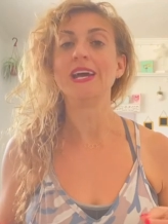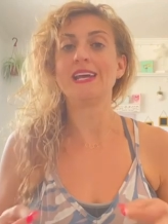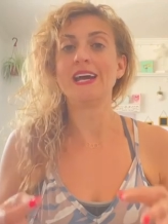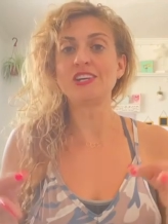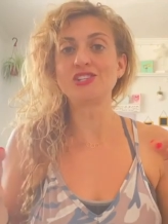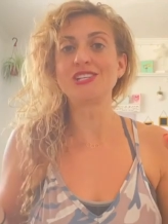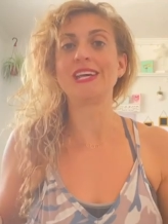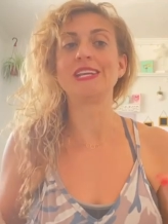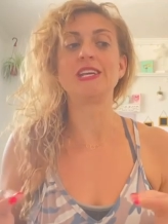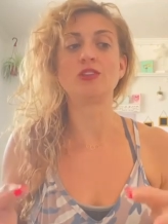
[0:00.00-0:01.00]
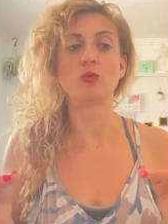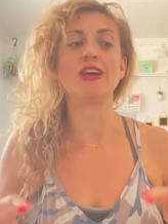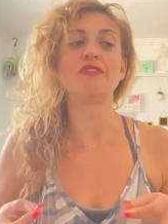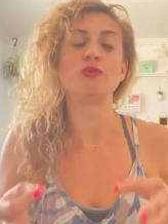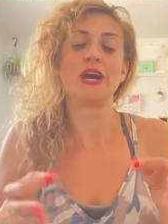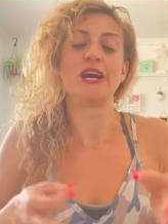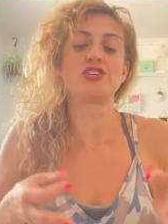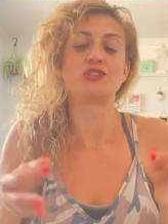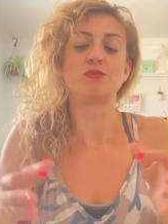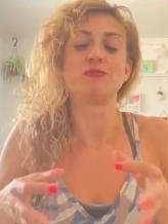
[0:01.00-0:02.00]
and actually getting in the way of you
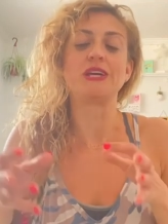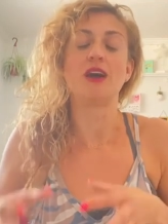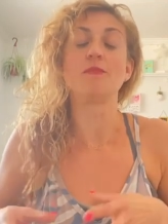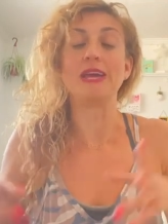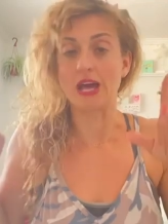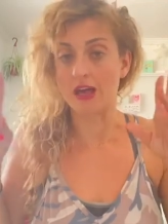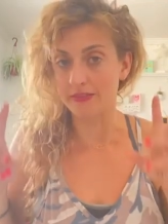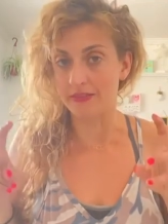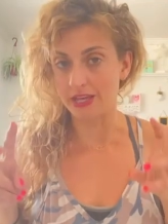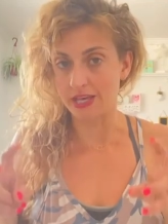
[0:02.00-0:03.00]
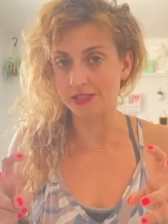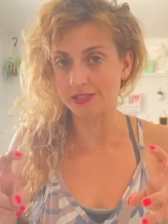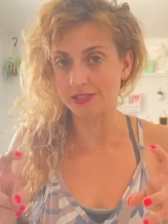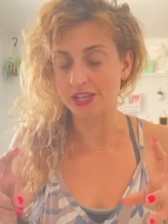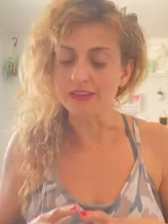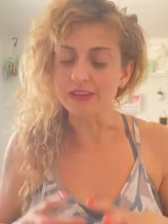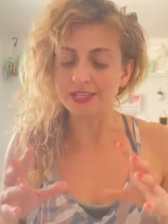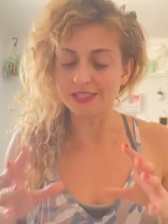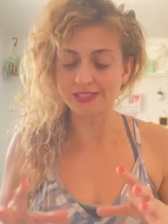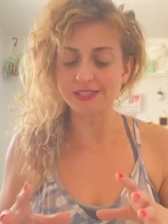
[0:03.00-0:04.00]
actually becoming this.
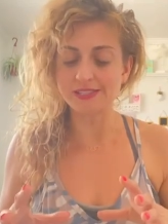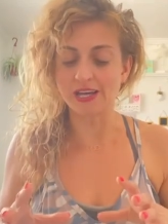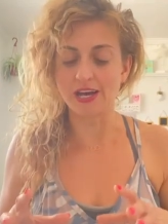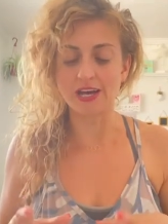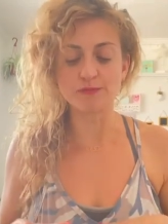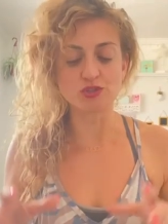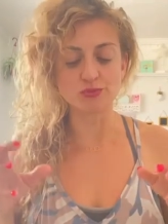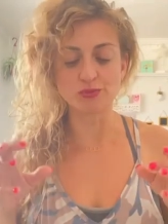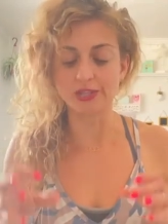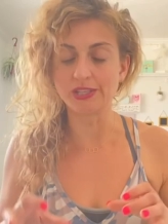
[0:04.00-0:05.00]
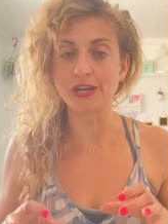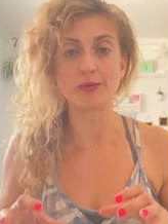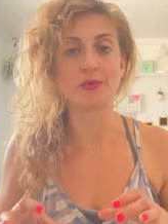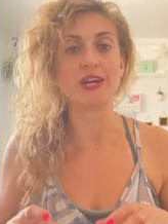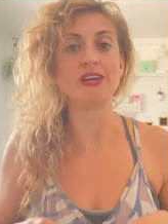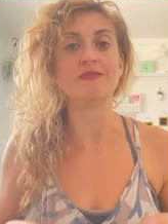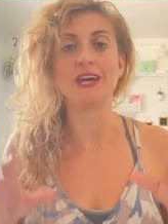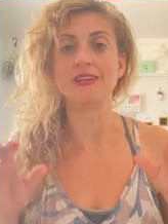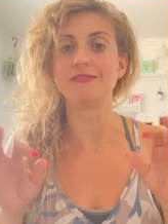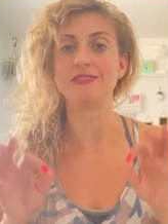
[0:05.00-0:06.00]
This is the time to really get brave
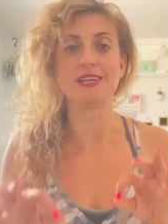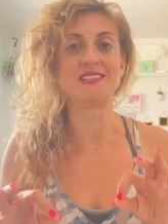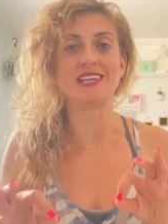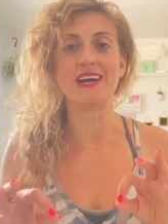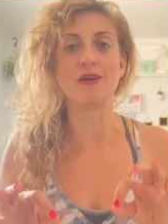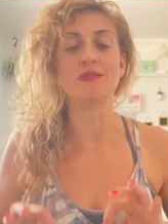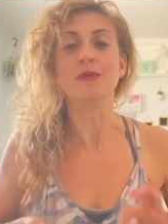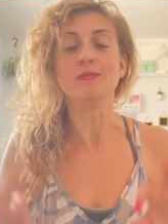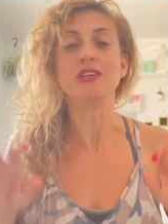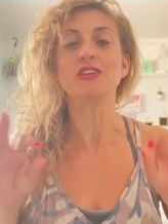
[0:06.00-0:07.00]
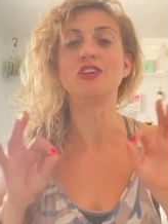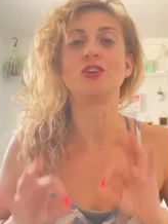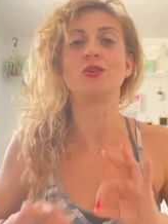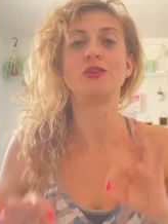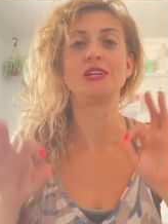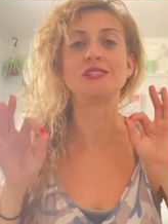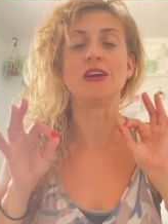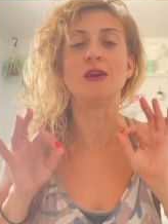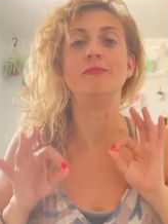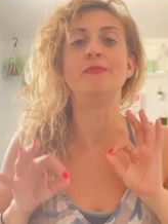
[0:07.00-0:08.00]
and dig down and be curious
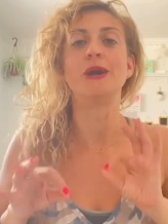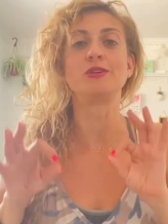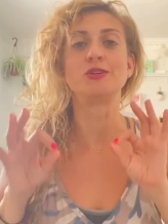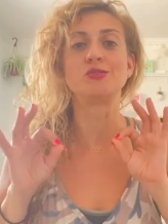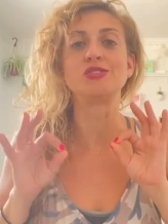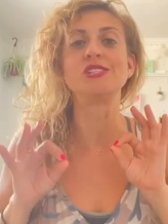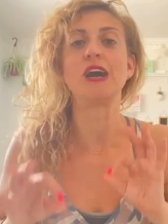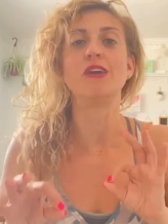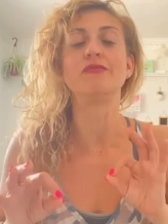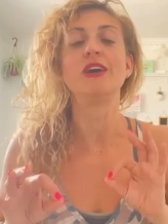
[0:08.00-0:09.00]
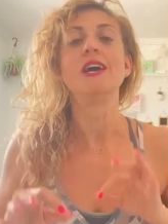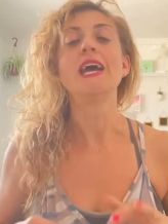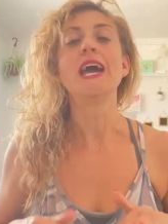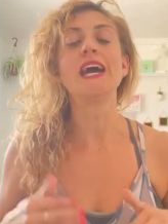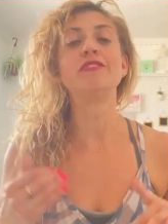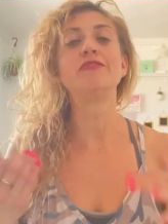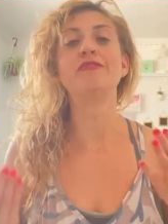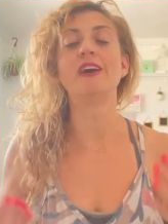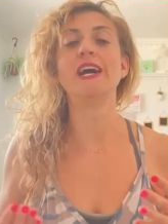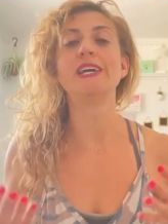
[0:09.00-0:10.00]
about yourself and
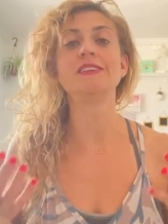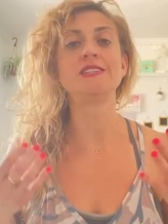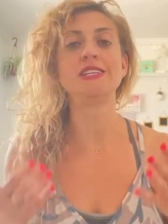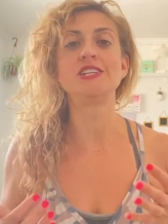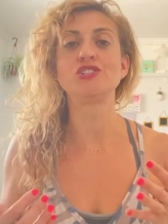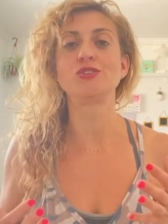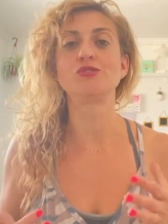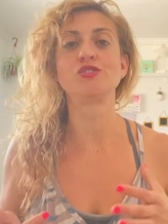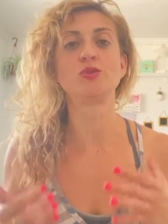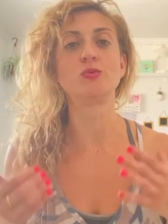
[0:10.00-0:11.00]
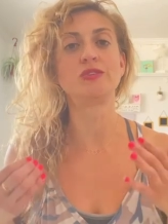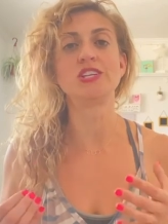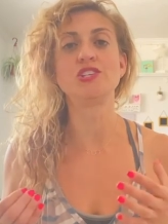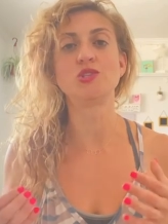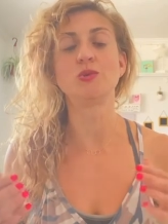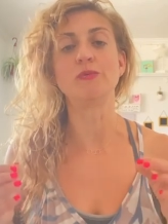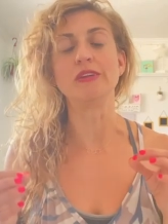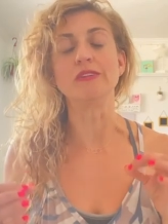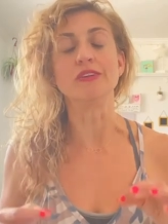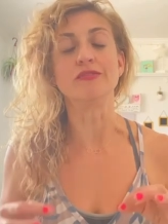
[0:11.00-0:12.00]
find teachers who will teach you
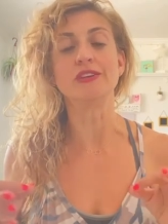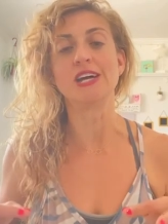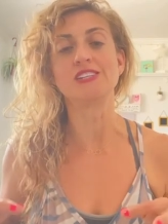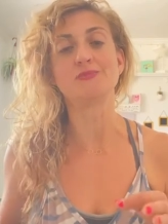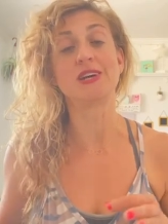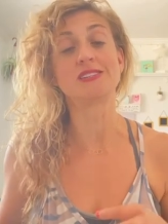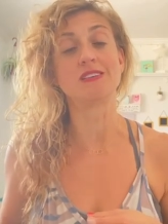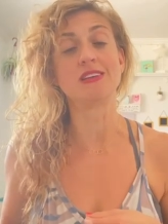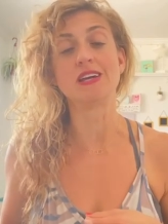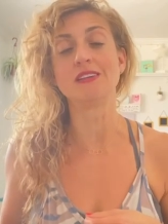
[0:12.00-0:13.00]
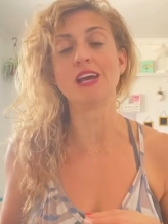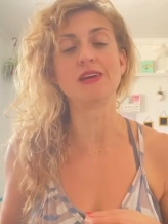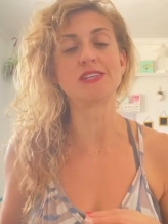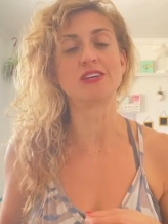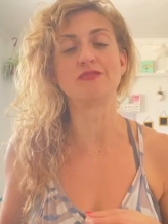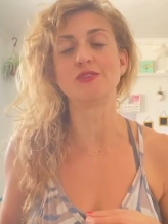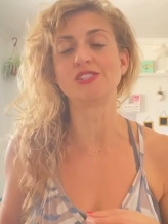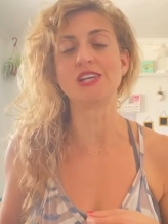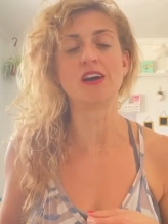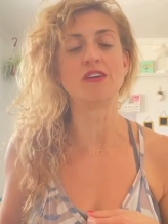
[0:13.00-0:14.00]
about different aspects and dynamics of
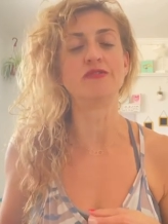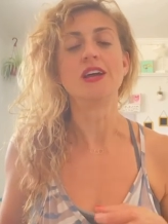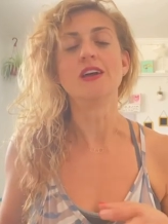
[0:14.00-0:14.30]
yourself